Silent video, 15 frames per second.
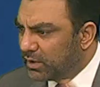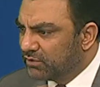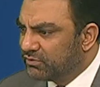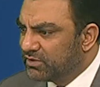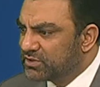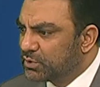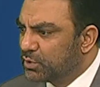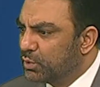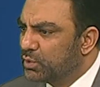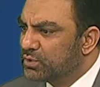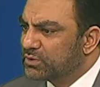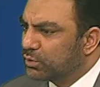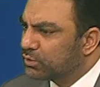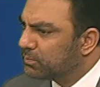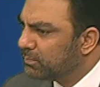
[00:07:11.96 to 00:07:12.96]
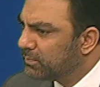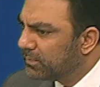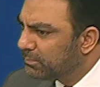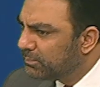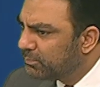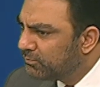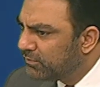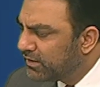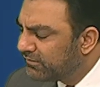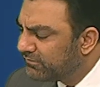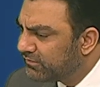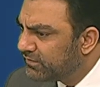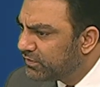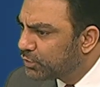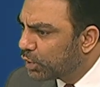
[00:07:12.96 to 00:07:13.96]
countries close, or.
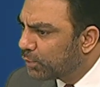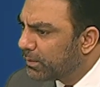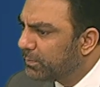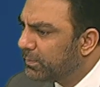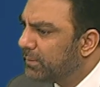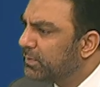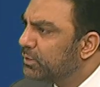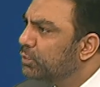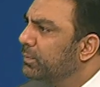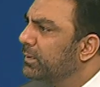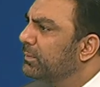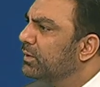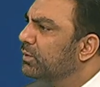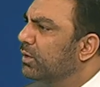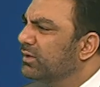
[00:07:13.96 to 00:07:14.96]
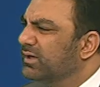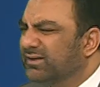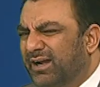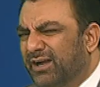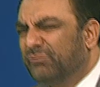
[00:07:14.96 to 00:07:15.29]
Whenever we talk about people-to-people contact,